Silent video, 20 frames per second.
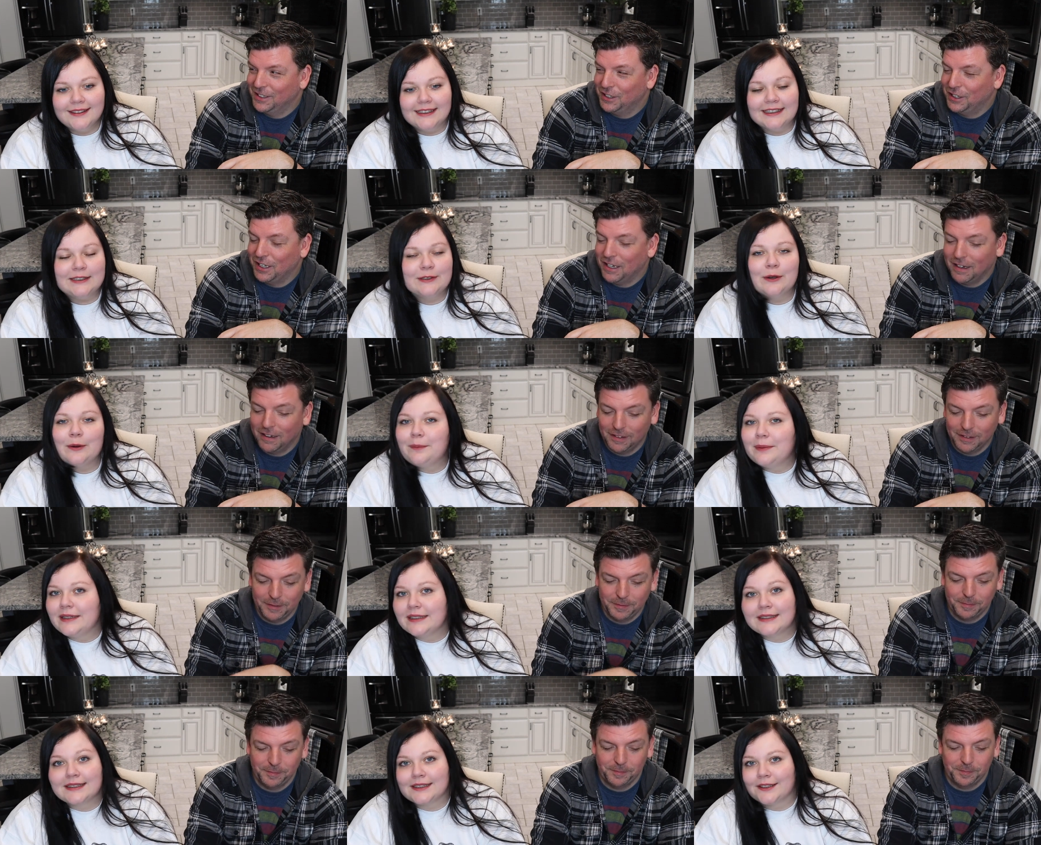Speaker 1: and
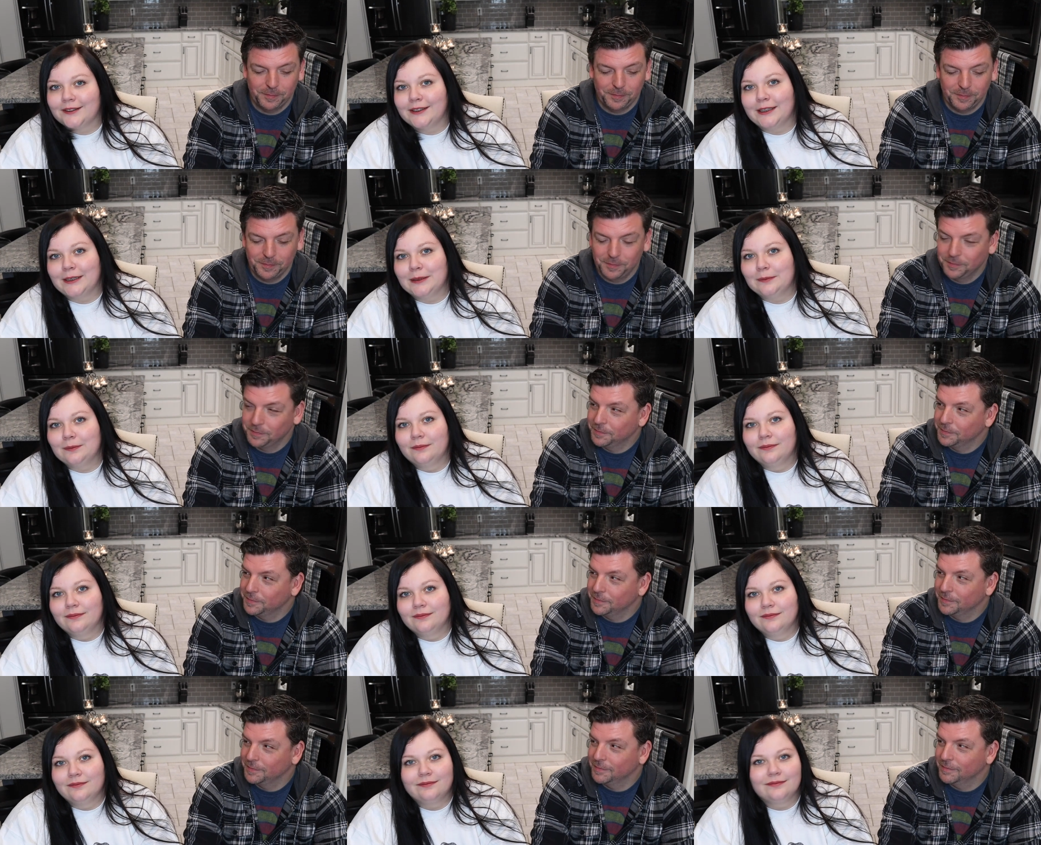don't be a
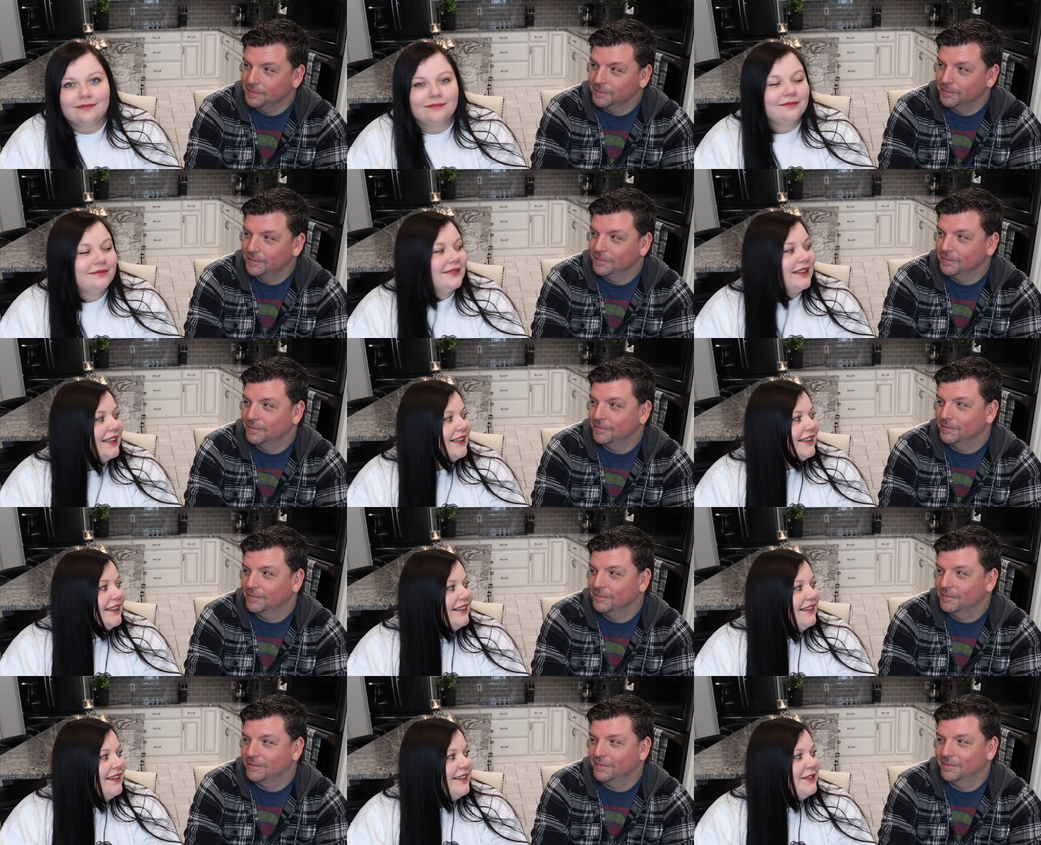scrub.
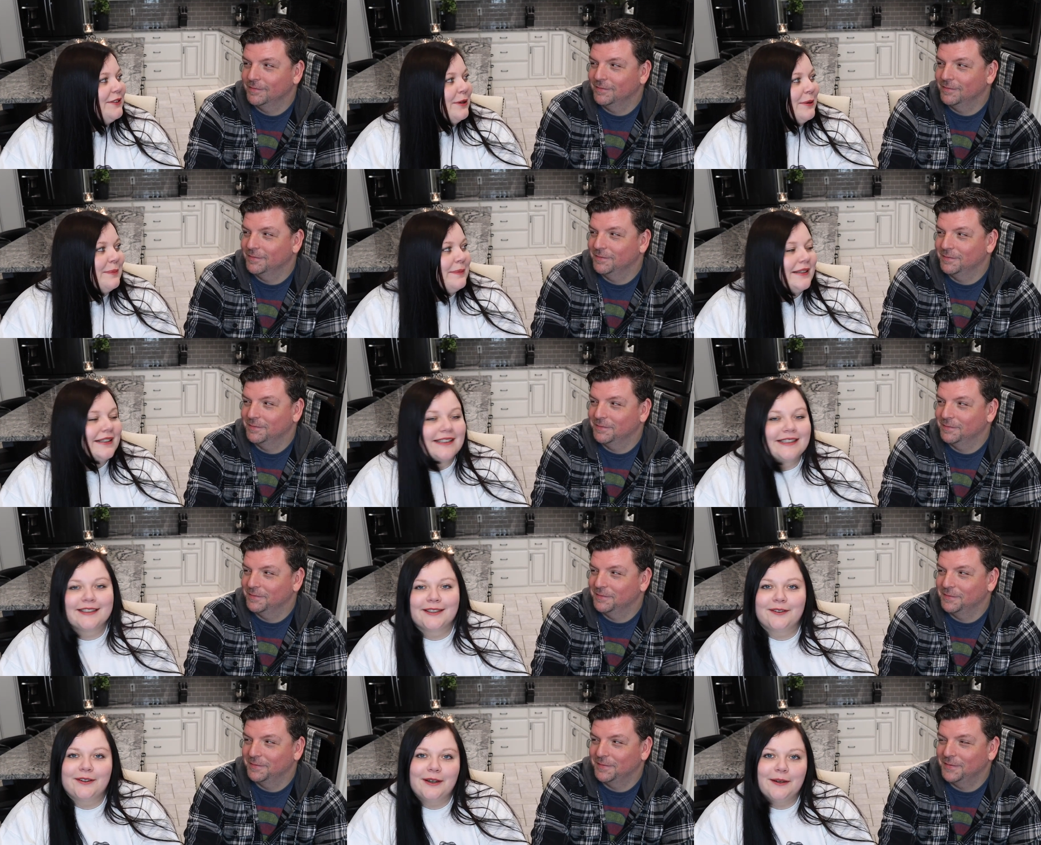Don't be
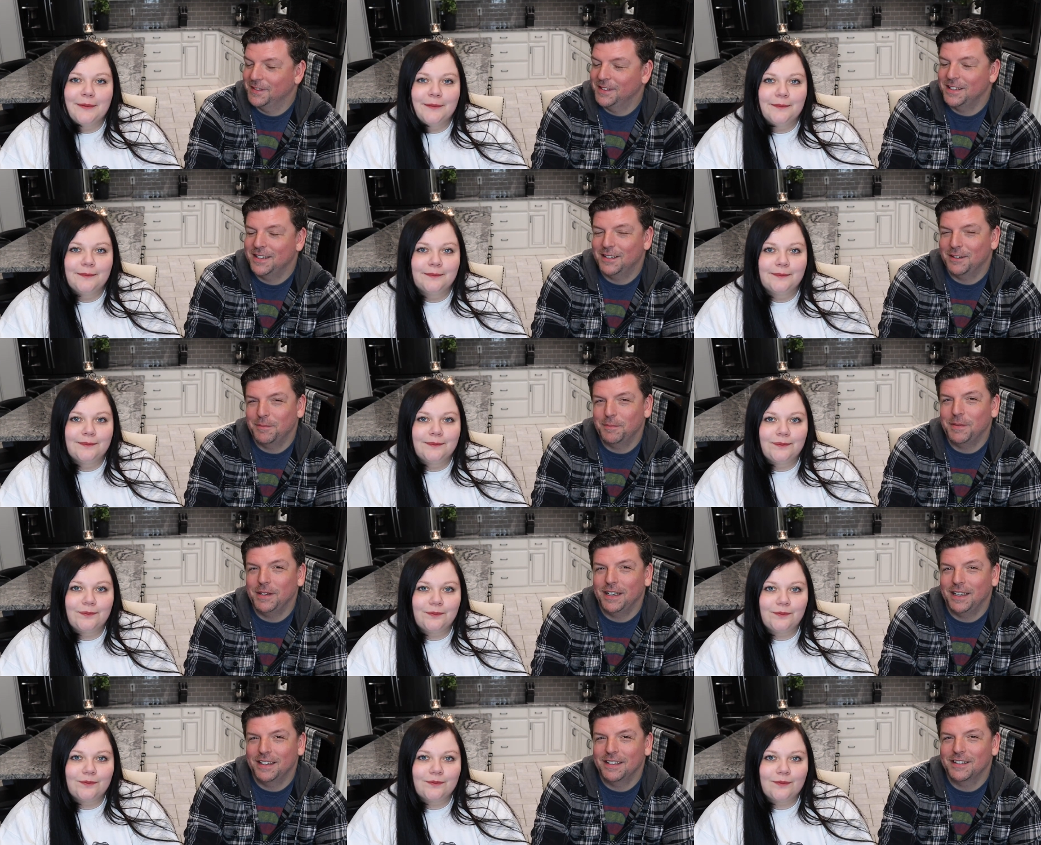a scrub.
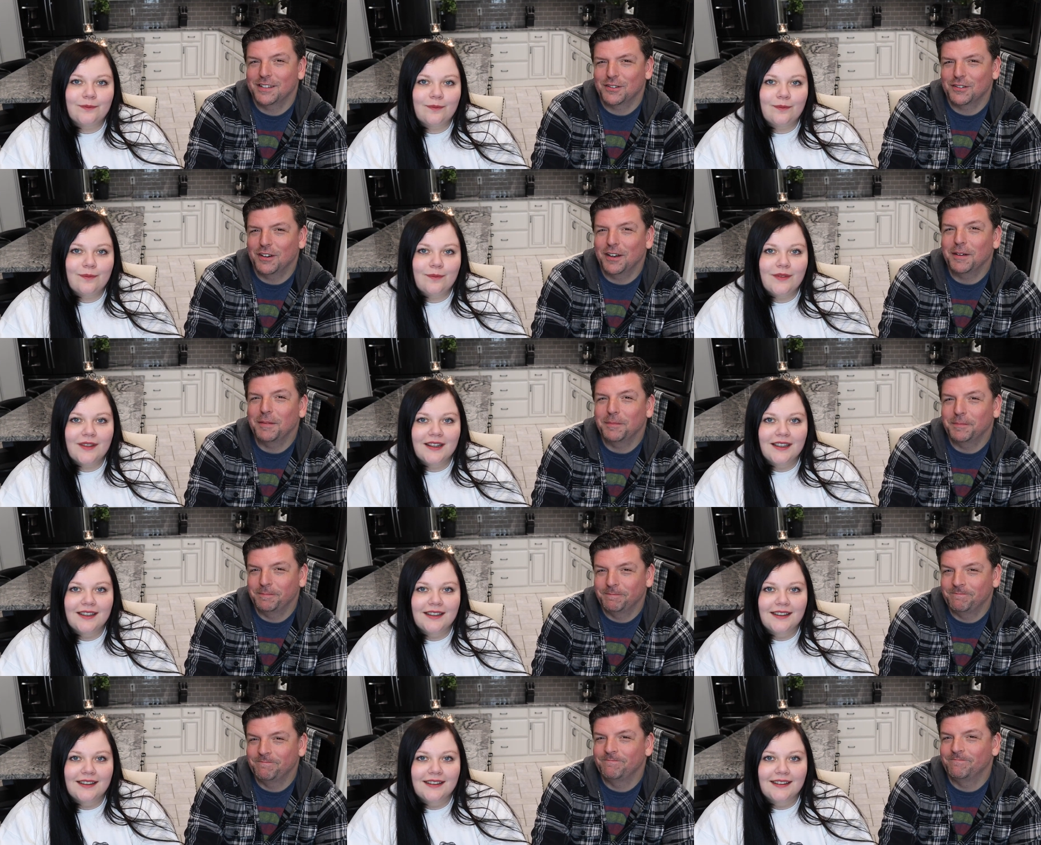
Speaker 2: Don't be a
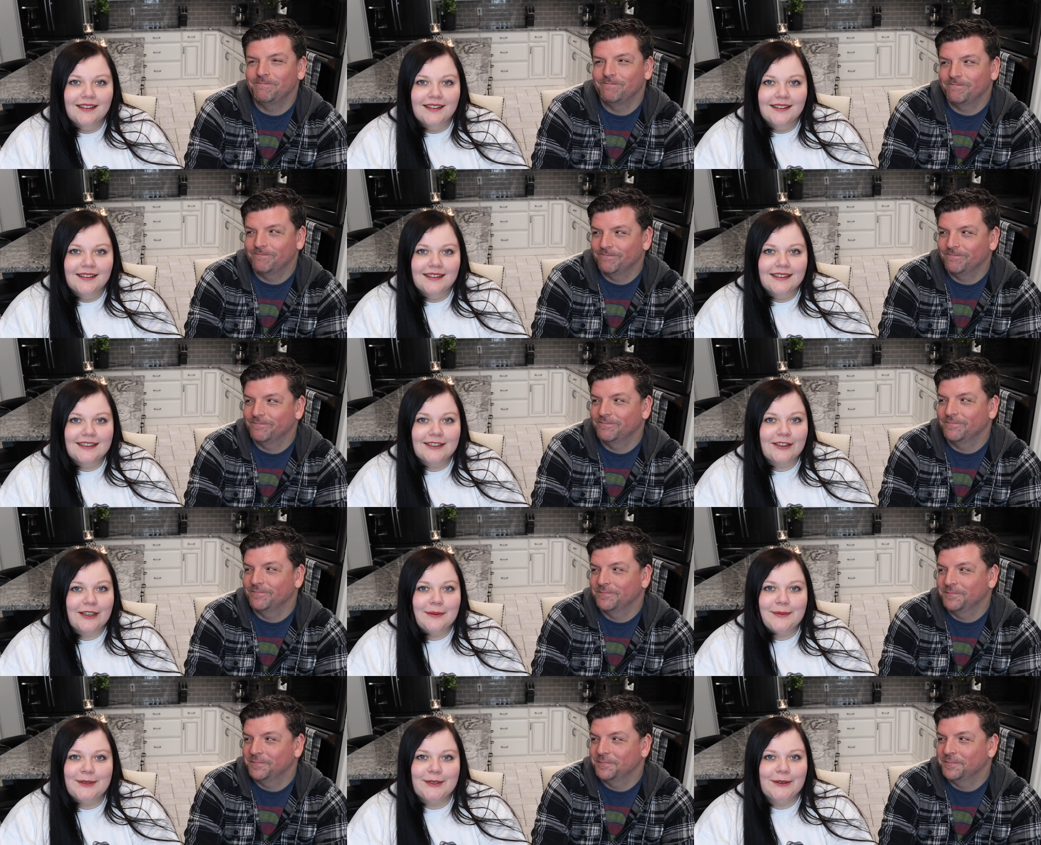scrub.
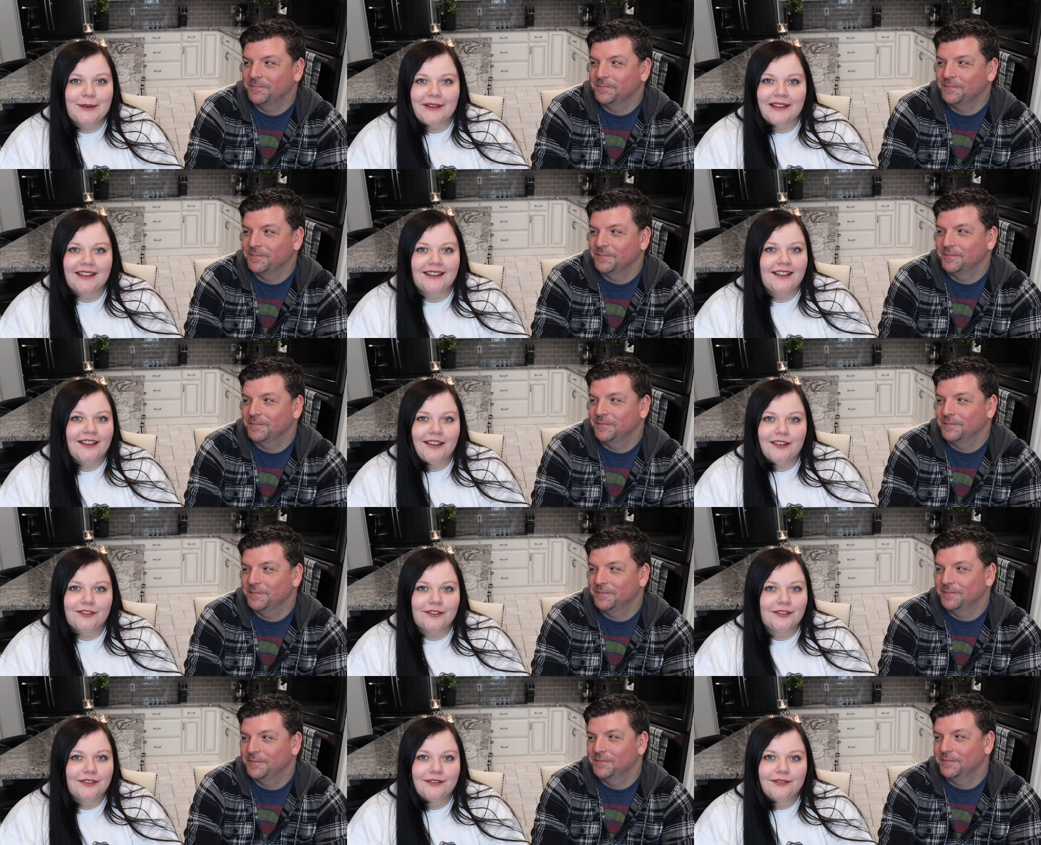
Speaker 1: Scrubs don't get
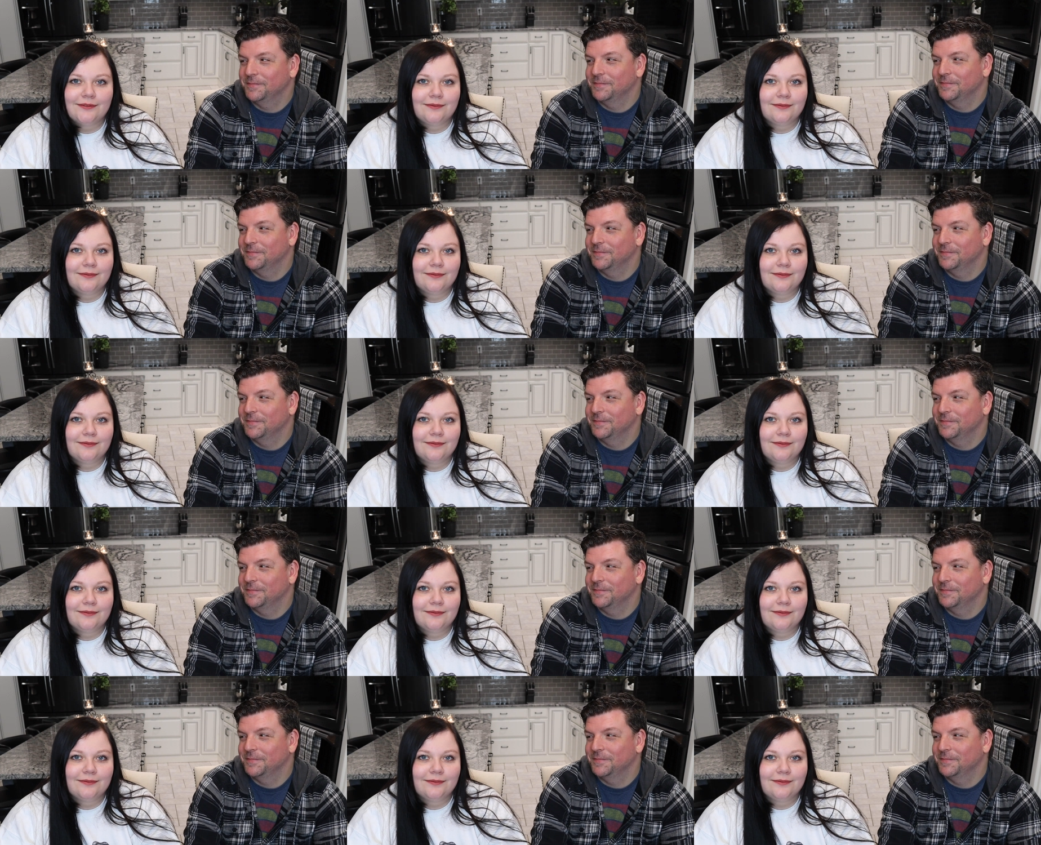love.